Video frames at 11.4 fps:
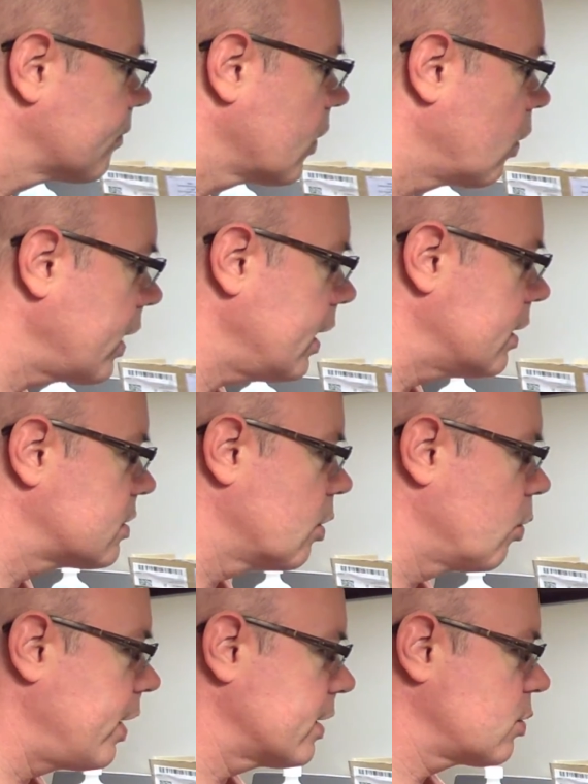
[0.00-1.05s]
okay,
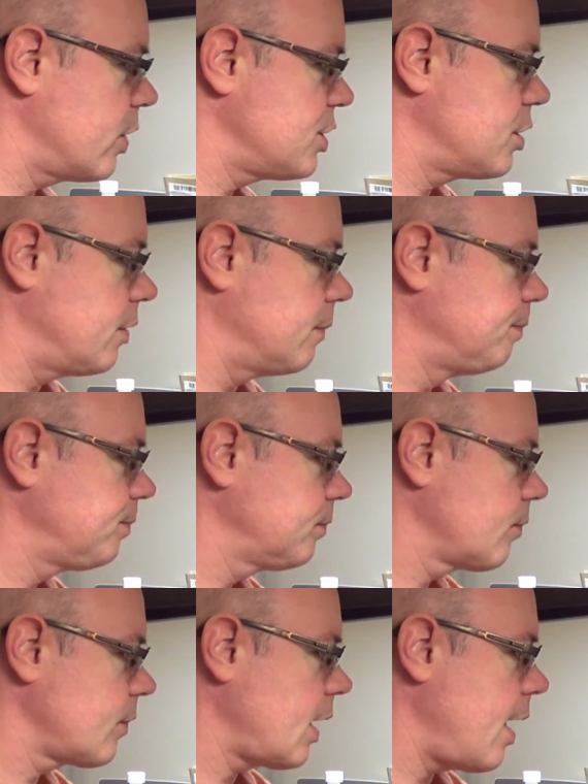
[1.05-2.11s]
so next question.
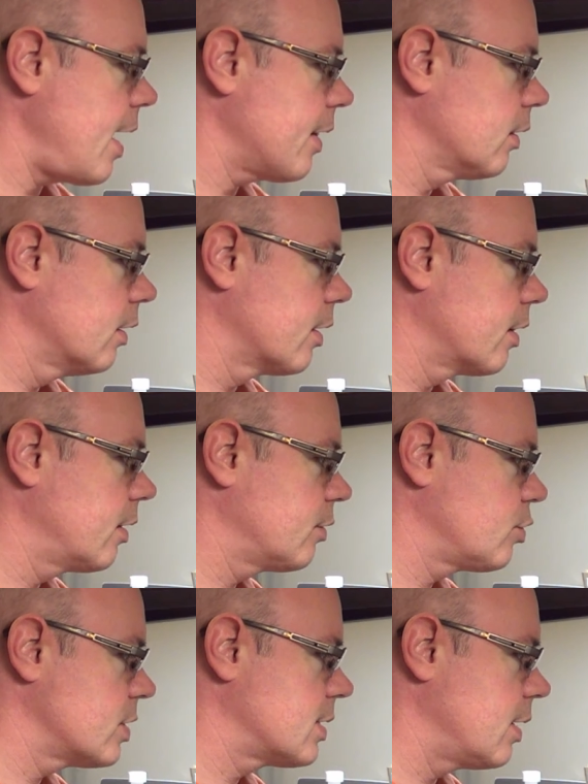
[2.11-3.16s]
Athleth,
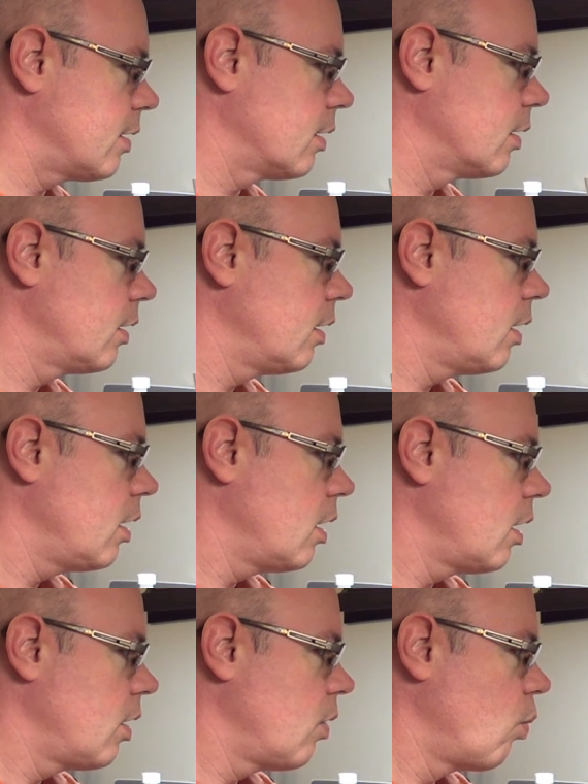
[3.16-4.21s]
Tristan,
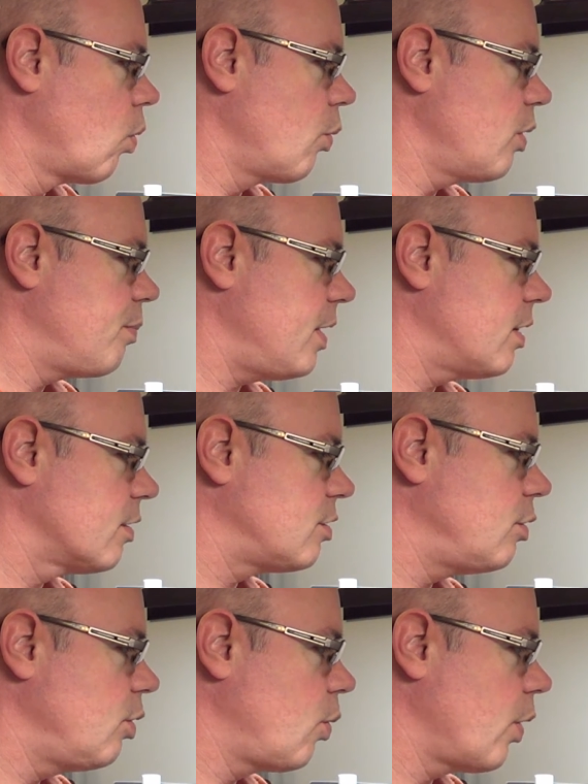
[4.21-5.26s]
what would be the
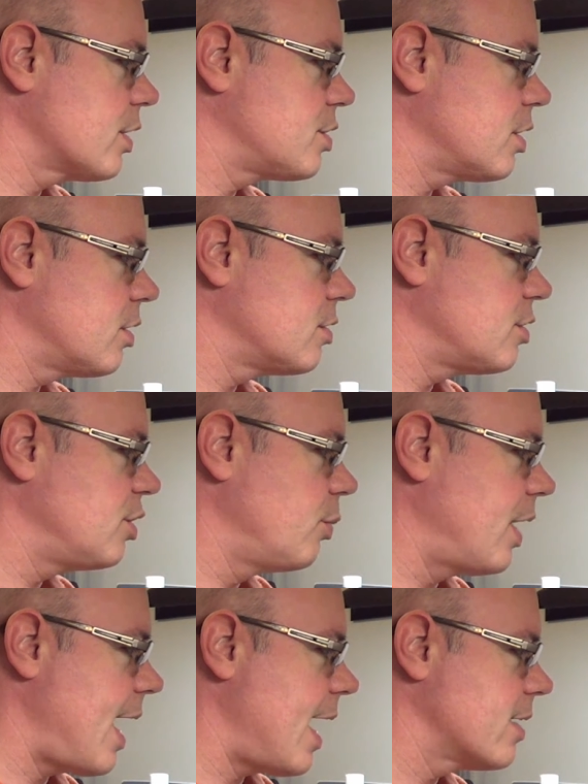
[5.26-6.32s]
2 questions you
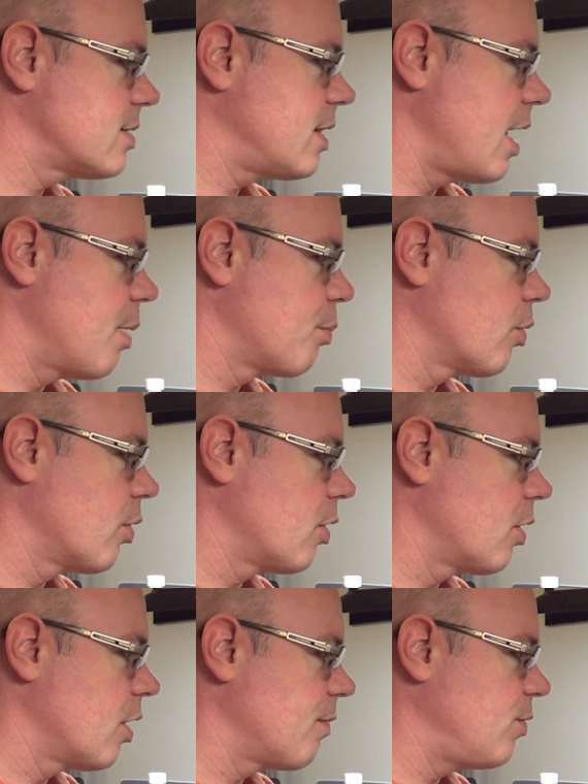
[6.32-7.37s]
would ask the
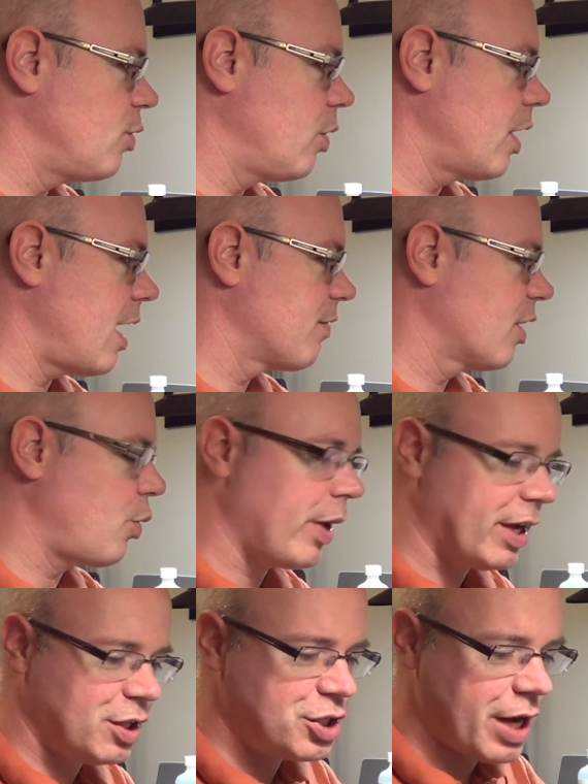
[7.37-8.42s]
Emperor if you could have a
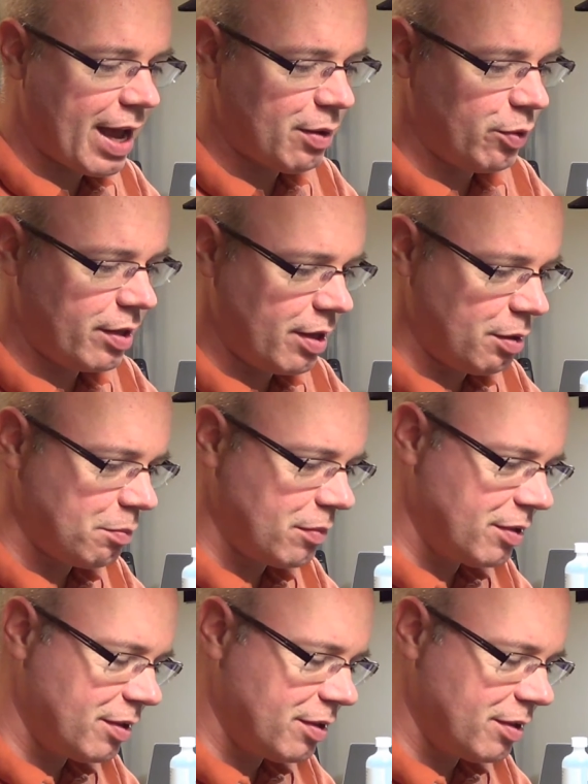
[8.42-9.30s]
quick chat with him?